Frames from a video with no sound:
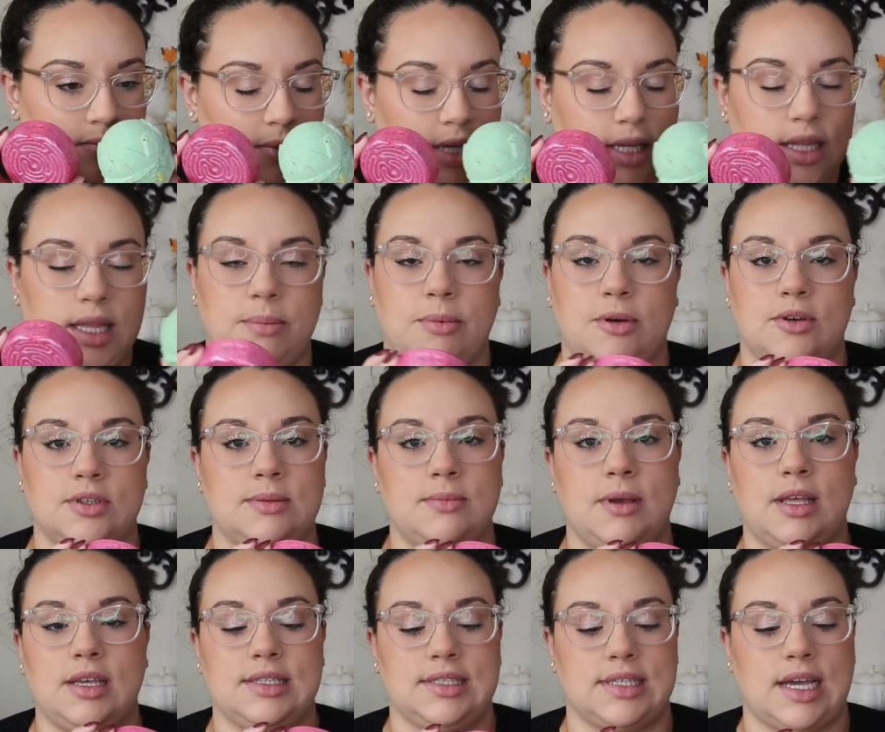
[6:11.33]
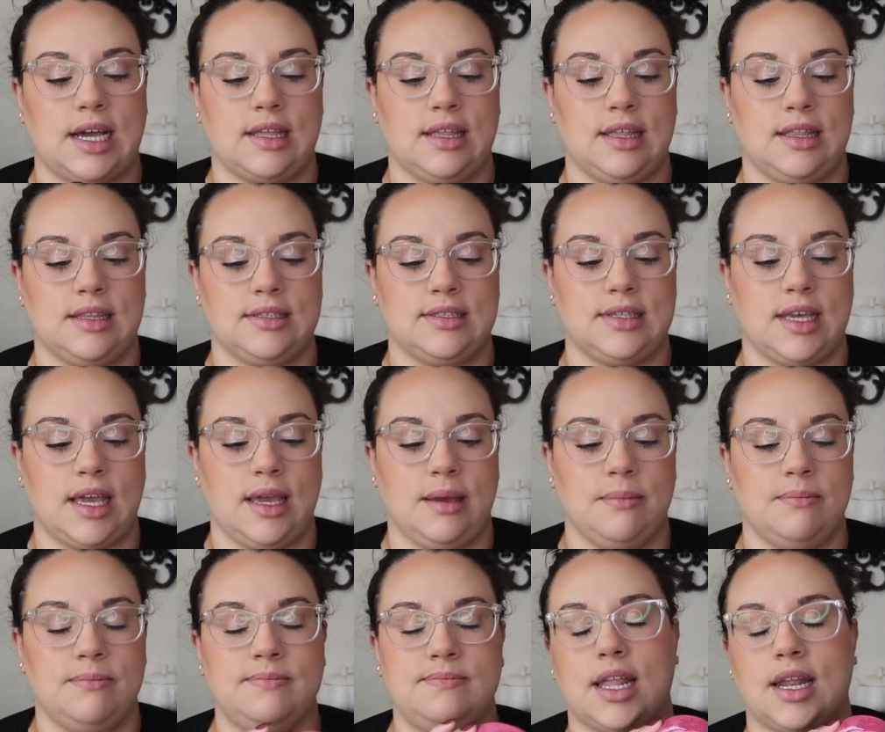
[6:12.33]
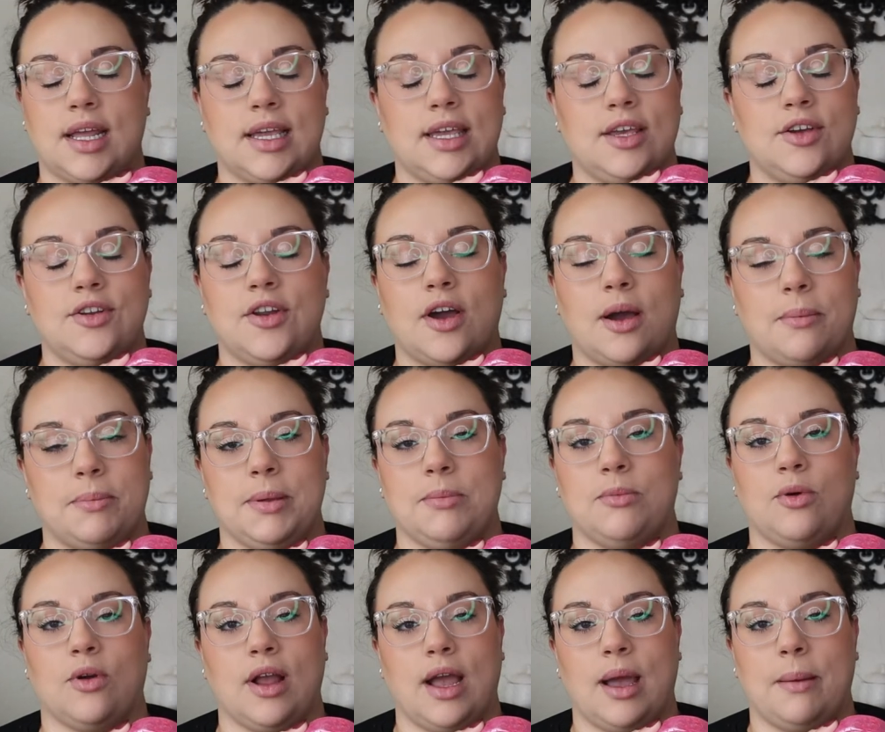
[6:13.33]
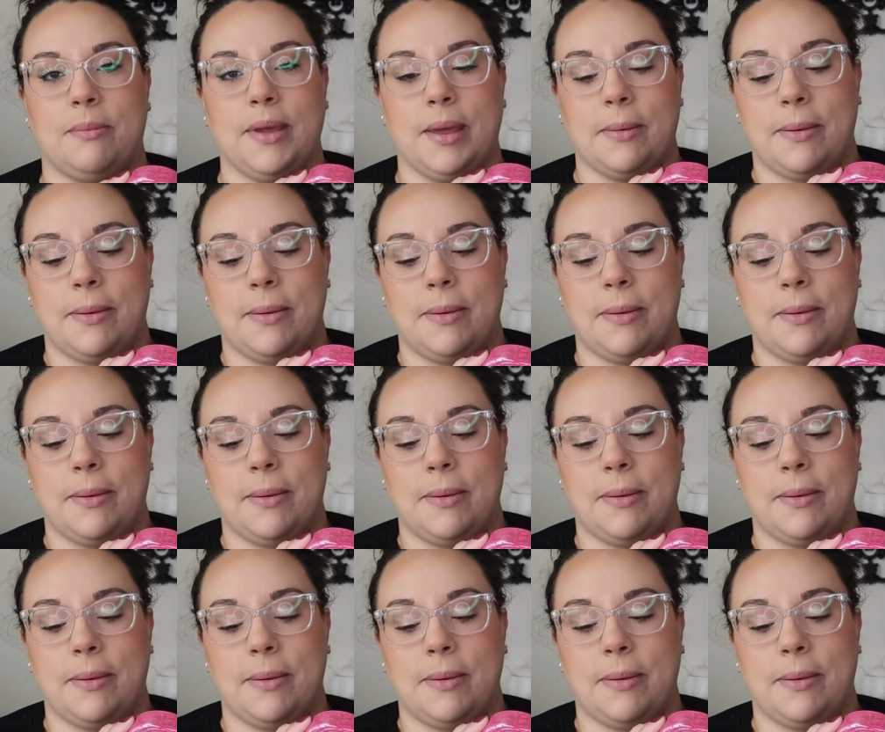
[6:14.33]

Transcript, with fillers: and they both smell exactly the same and I cannot be more happy